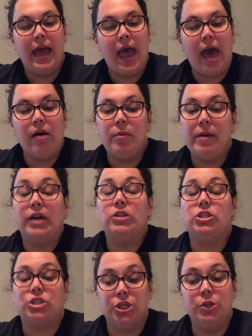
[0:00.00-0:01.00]
How
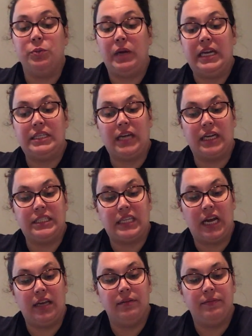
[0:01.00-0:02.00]
about 2 weeks, I
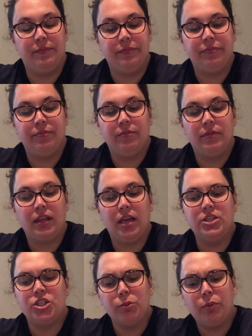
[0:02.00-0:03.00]
said.
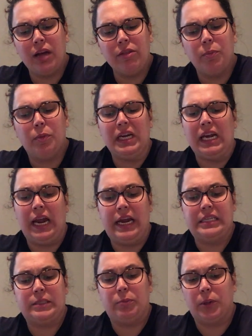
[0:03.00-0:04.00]
Is your brother bringing
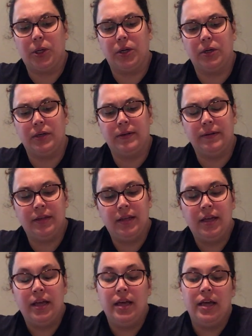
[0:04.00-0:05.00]
his bird?
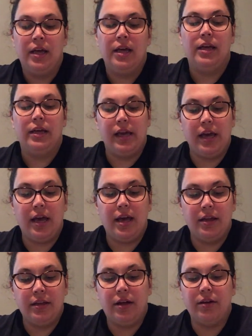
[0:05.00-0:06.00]

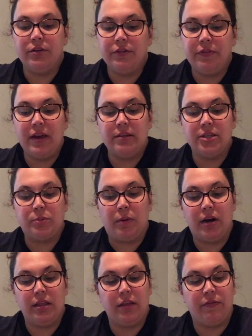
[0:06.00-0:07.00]
Yeah, Uncle Feather's
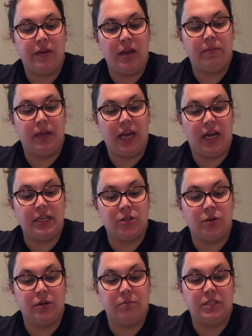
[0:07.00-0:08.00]
part of the family, I
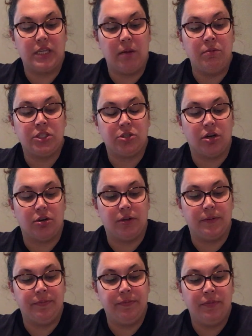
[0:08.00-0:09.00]
told him, same as
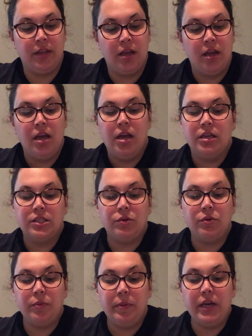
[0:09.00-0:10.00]
Turtle. So
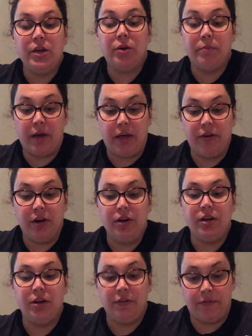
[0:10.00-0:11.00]
it will be your
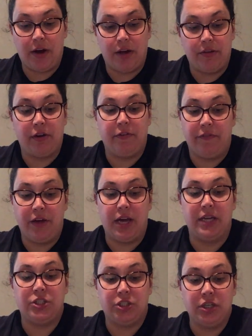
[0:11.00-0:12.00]
mother, your father,
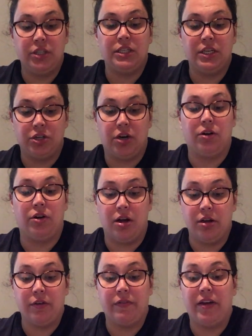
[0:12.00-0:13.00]
Fudge, Tootsie, Turtle,
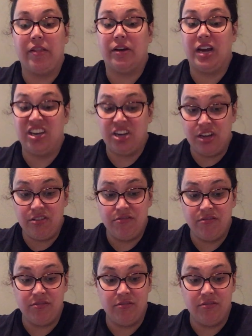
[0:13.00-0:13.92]
Uncle Feather, and you?